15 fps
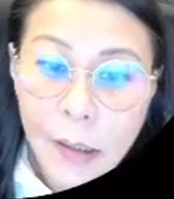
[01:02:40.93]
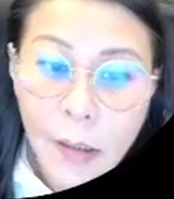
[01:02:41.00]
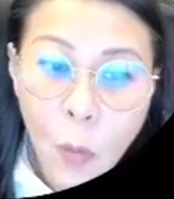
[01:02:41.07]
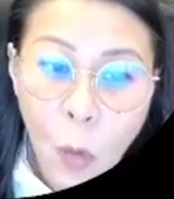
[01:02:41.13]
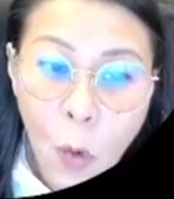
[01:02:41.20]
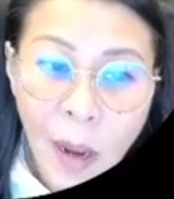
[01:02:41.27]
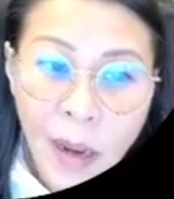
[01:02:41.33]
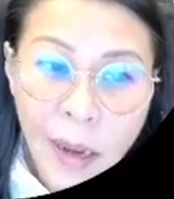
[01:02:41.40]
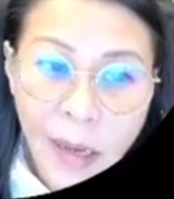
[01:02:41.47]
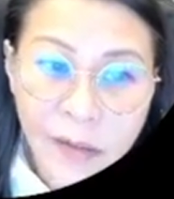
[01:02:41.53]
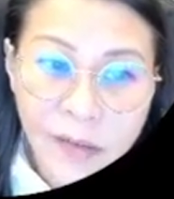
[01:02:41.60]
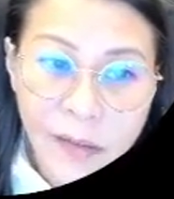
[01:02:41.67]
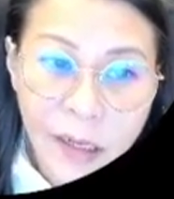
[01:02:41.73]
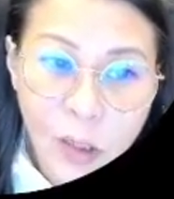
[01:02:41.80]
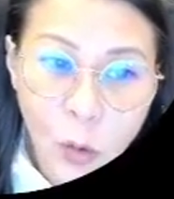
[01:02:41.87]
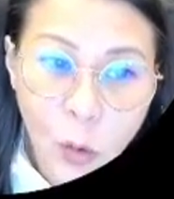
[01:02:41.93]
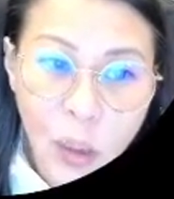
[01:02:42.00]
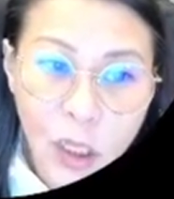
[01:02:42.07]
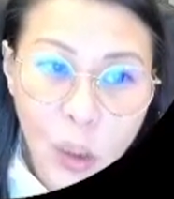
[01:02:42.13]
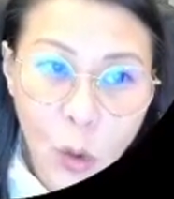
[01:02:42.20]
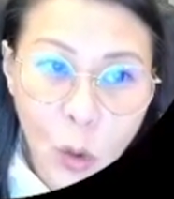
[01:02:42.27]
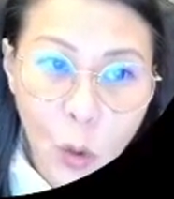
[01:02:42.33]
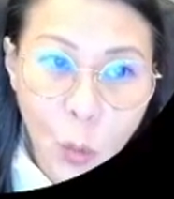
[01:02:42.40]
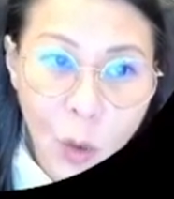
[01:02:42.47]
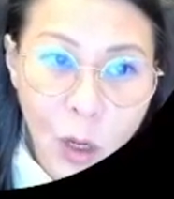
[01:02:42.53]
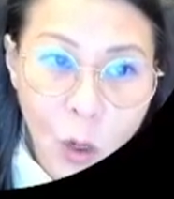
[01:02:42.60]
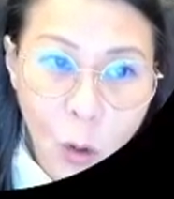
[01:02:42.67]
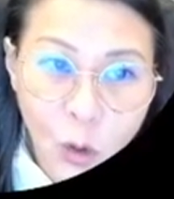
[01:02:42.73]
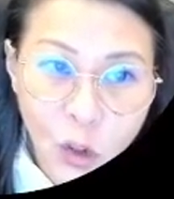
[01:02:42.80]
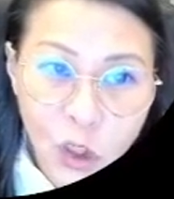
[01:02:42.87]
why I say 2021
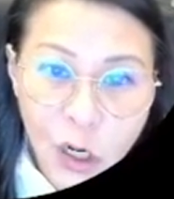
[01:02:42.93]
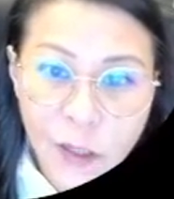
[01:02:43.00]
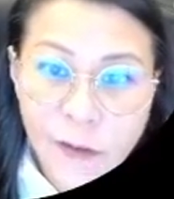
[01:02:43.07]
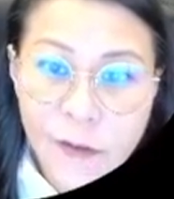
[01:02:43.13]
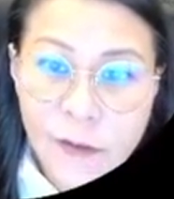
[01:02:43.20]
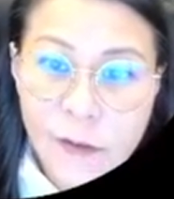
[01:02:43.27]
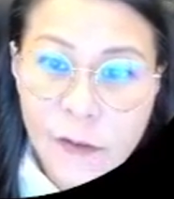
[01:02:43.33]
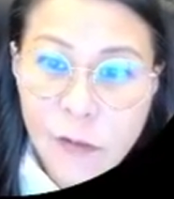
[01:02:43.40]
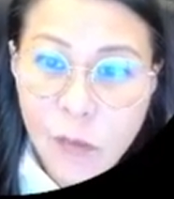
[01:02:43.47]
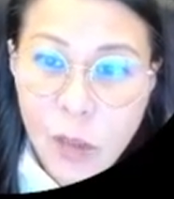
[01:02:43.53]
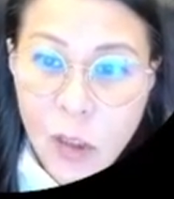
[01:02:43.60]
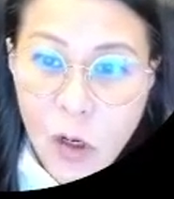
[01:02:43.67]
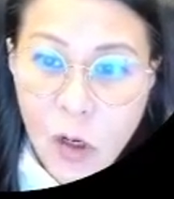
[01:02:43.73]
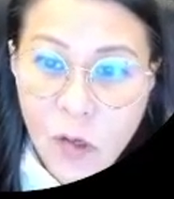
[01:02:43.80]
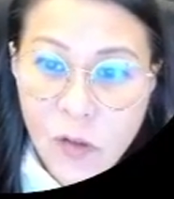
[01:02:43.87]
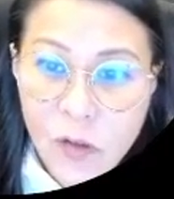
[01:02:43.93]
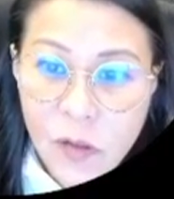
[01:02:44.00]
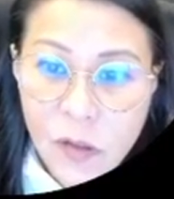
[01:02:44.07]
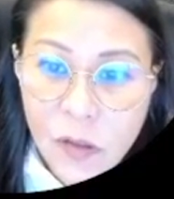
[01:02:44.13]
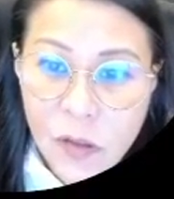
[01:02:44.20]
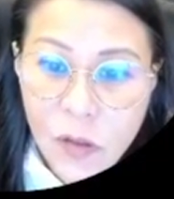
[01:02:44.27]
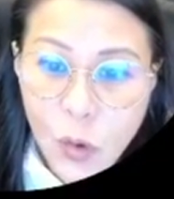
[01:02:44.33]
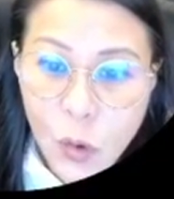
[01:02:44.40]
got chance because